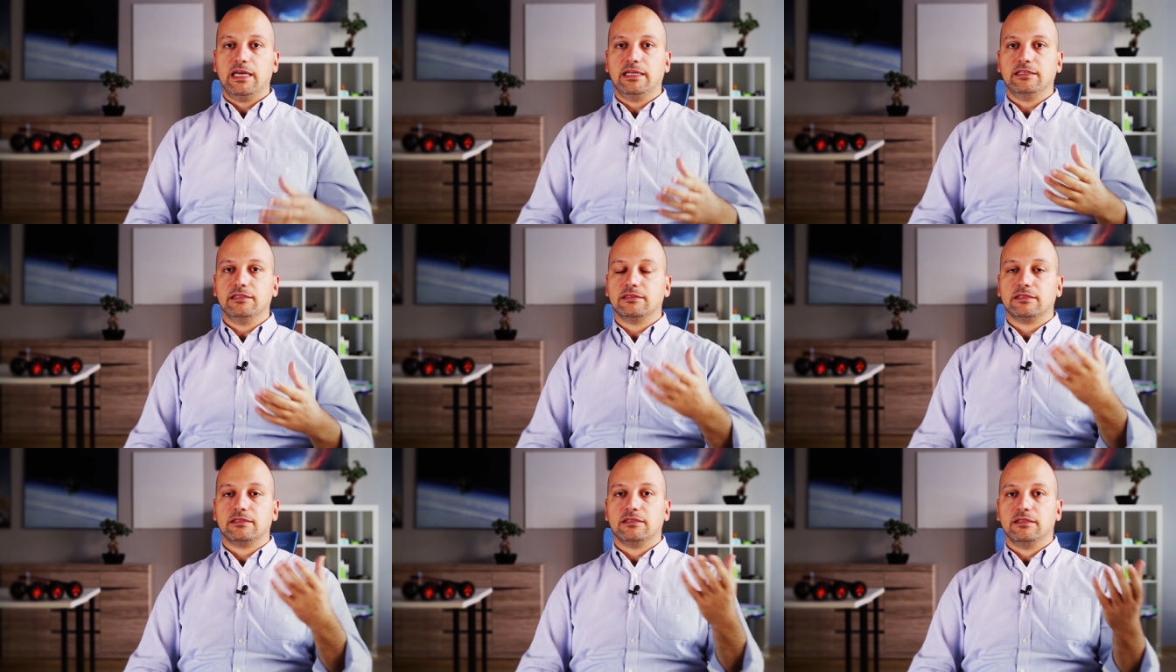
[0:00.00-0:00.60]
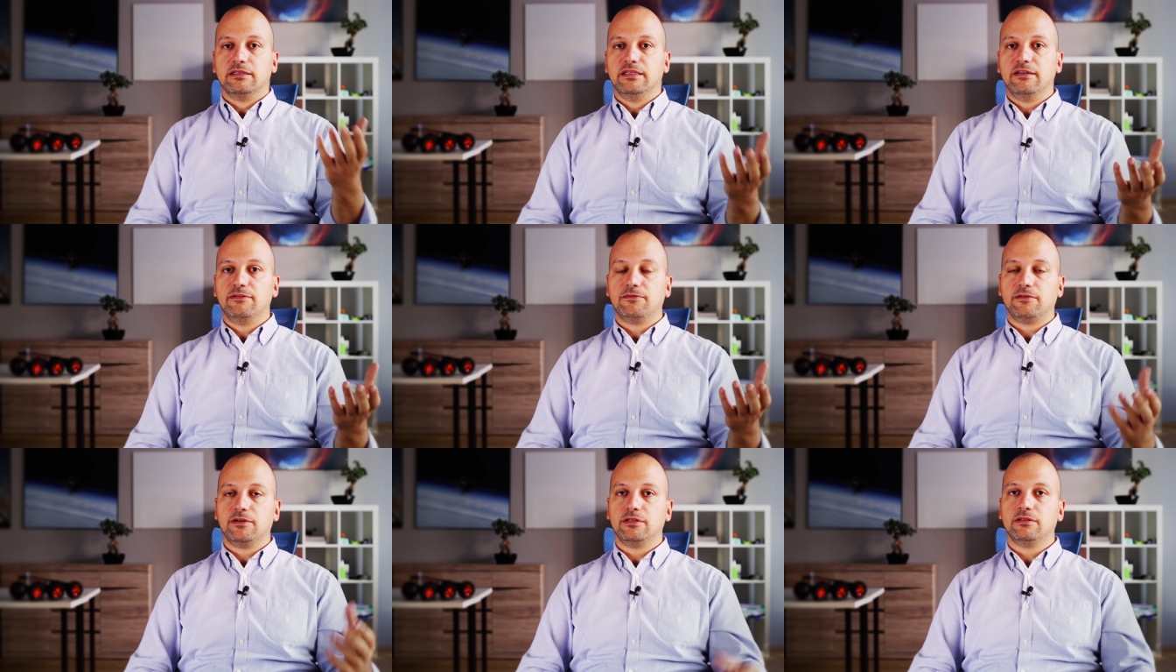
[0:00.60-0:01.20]
It is
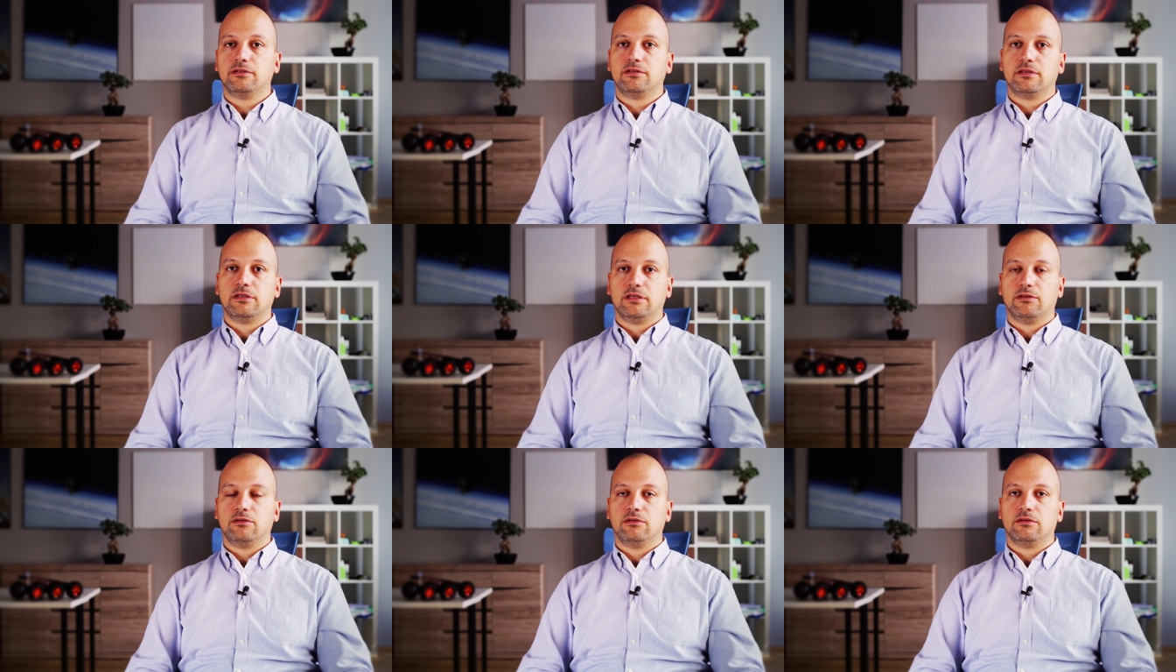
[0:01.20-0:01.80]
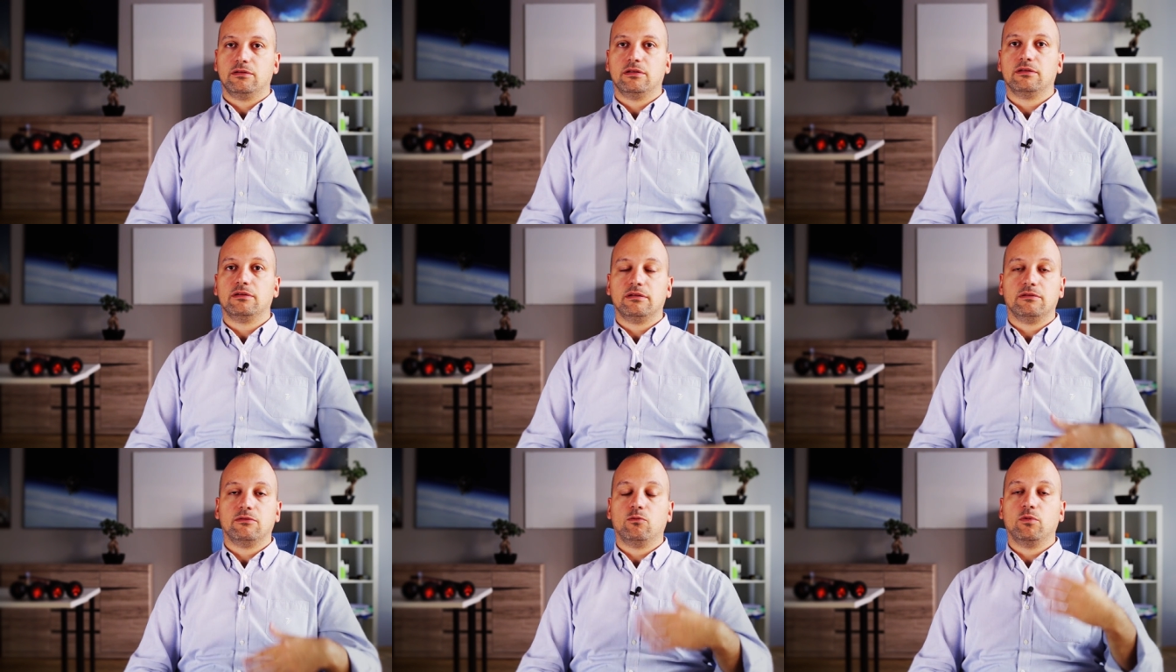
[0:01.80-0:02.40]
different
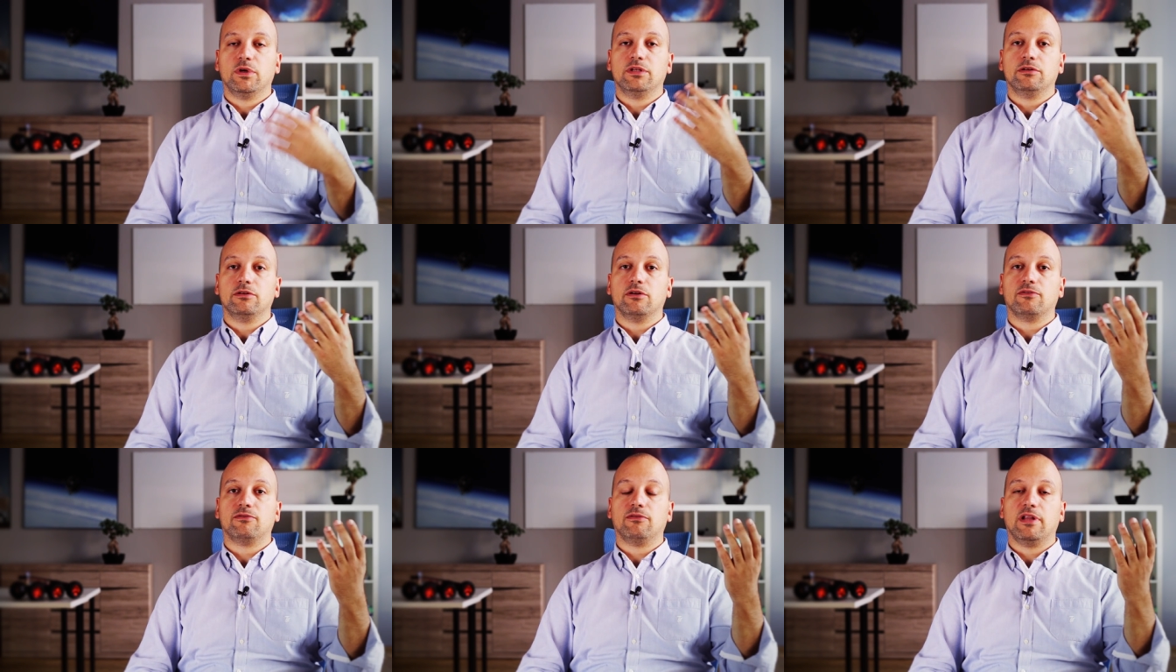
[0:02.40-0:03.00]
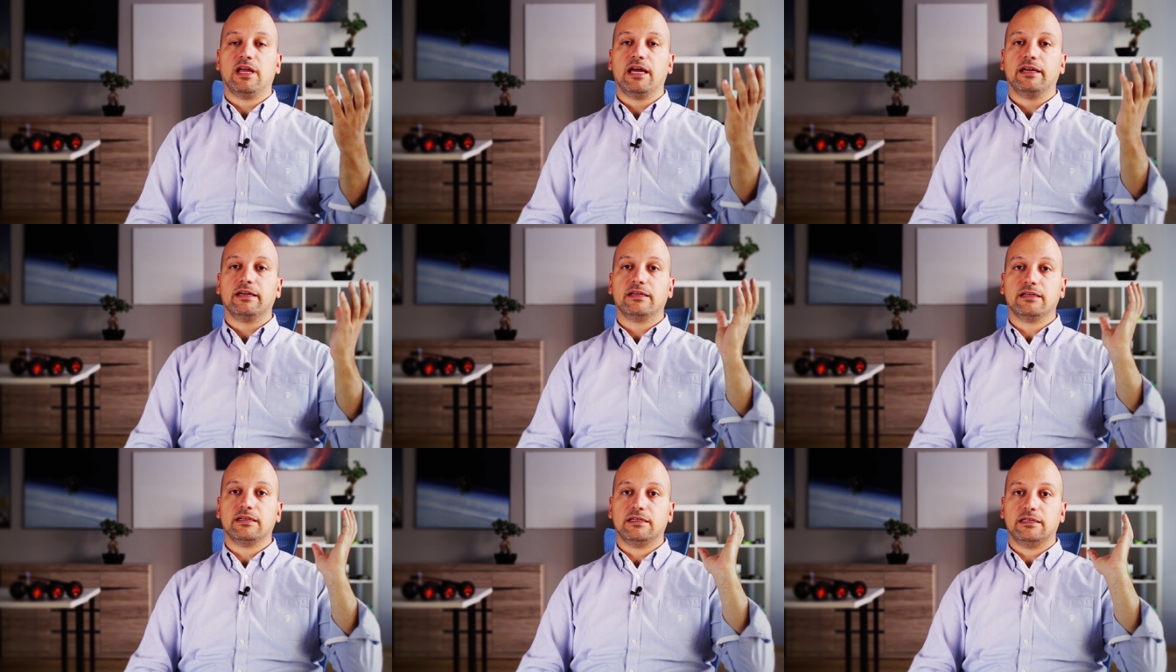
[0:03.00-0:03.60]
whether you're
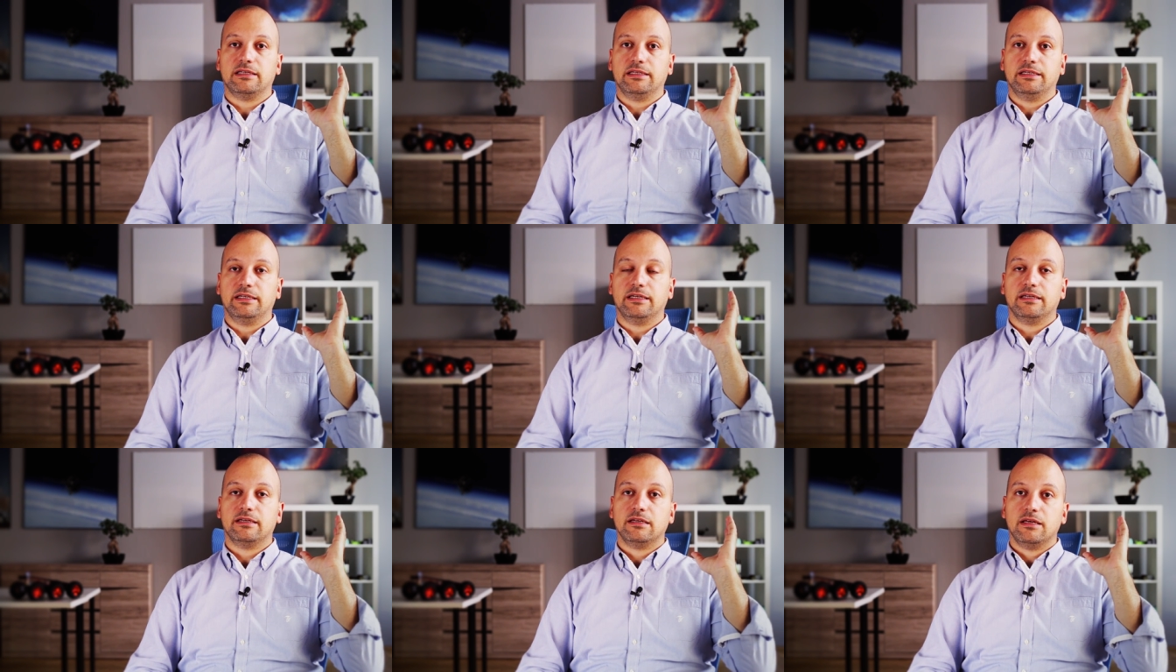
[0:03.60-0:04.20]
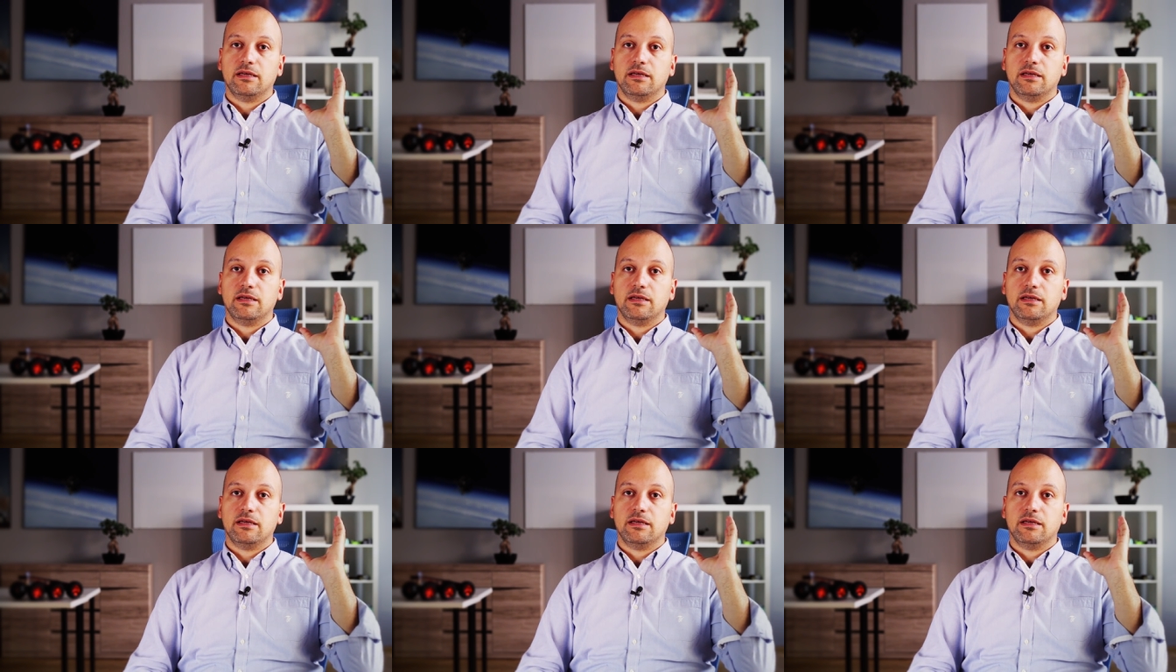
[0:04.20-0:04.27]
flying a